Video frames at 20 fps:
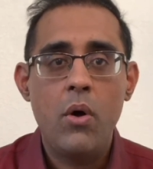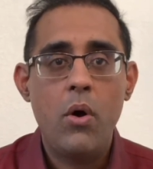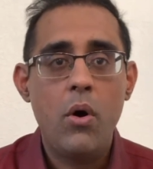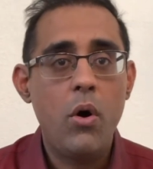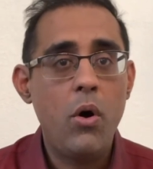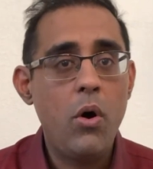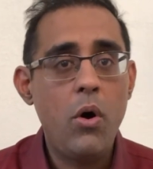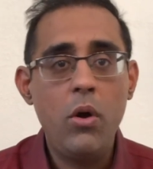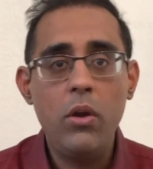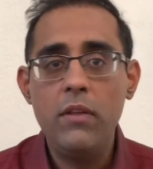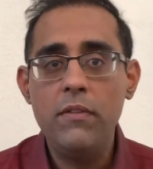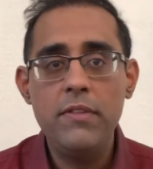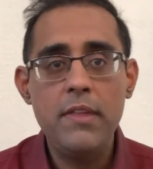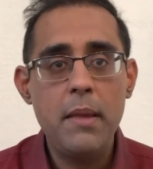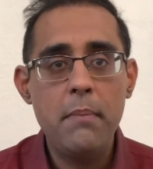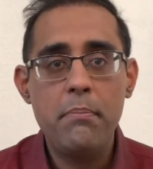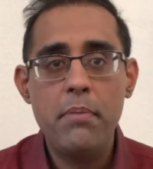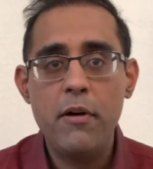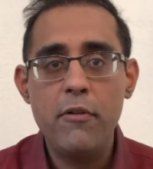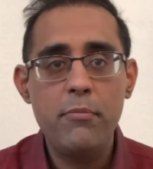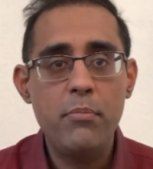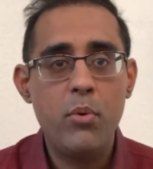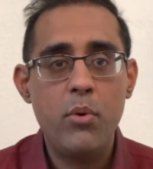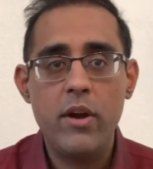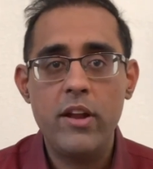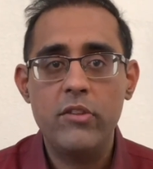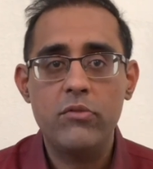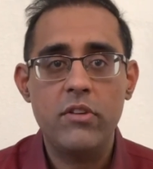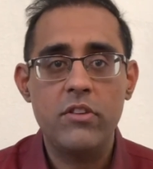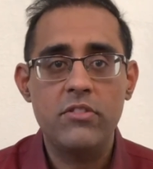All of the above
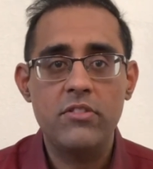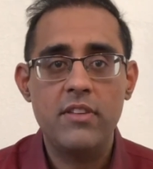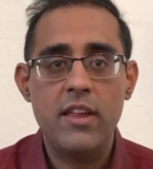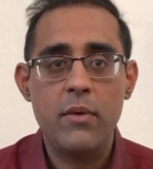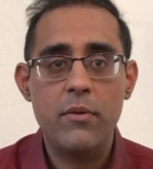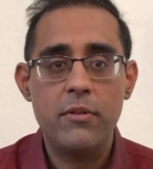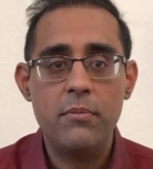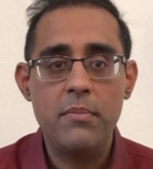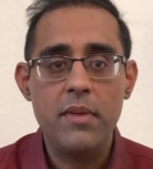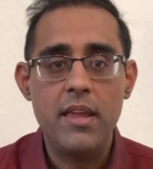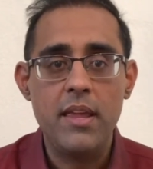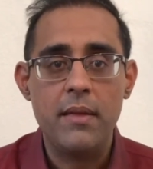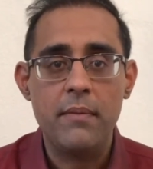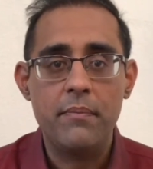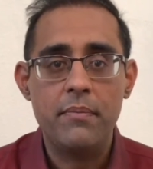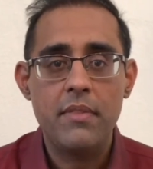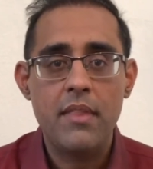points resonate with me.